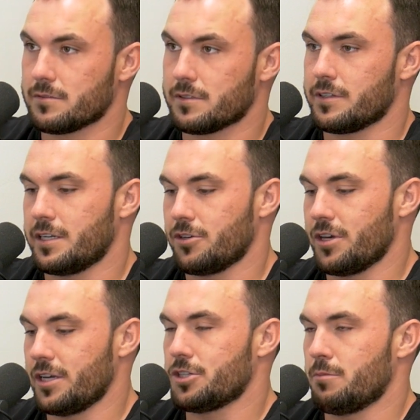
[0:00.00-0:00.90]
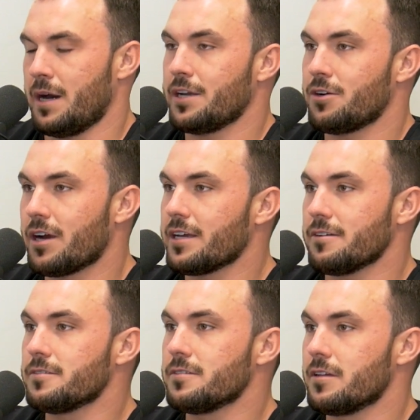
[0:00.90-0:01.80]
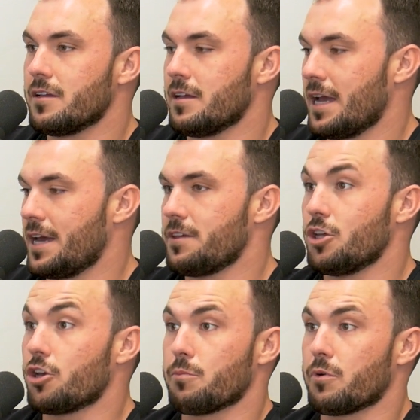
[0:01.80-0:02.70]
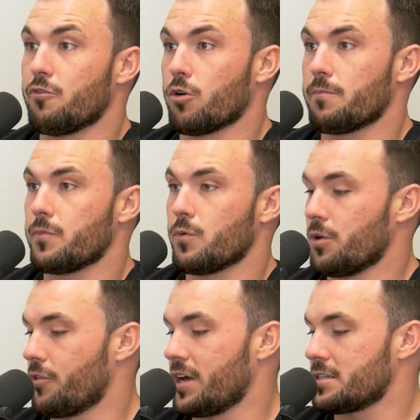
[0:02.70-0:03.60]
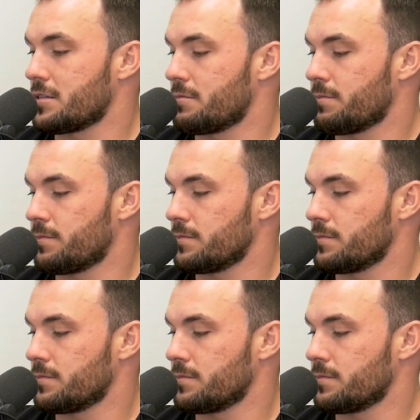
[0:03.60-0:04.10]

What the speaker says: and then you get your mind right, and then you can perform, whether that's